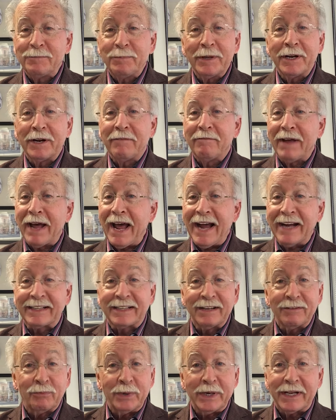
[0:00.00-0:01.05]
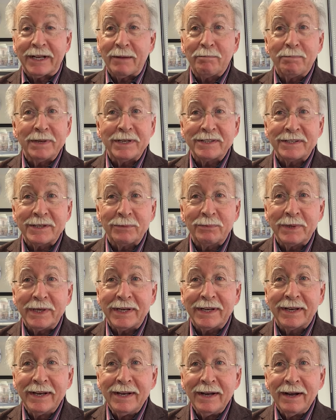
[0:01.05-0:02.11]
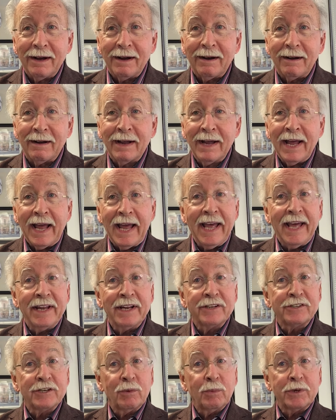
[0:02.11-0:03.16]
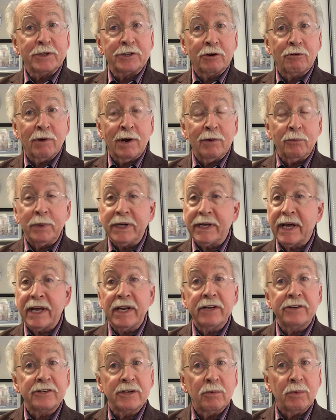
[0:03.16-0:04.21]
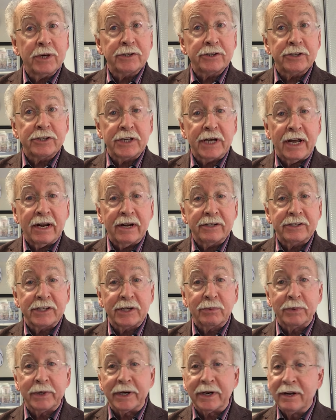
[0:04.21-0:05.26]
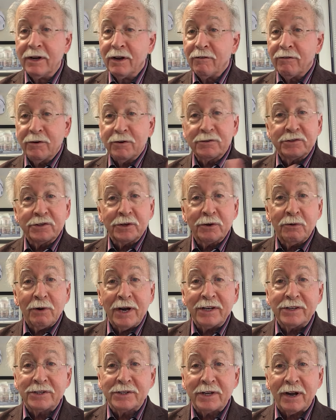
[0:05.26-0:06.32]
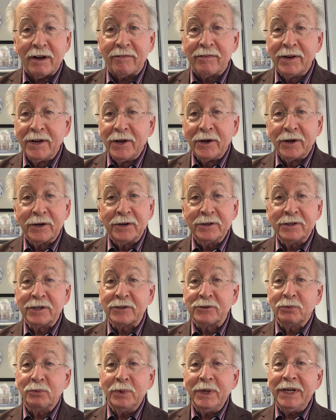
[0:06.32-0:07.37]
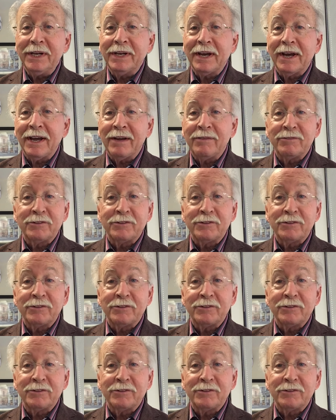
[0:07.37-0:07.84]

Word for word: been an active week, a busy week, uh, and in some ways a great week, and in some ways a challenging week. First, the great stuff goodness, we gave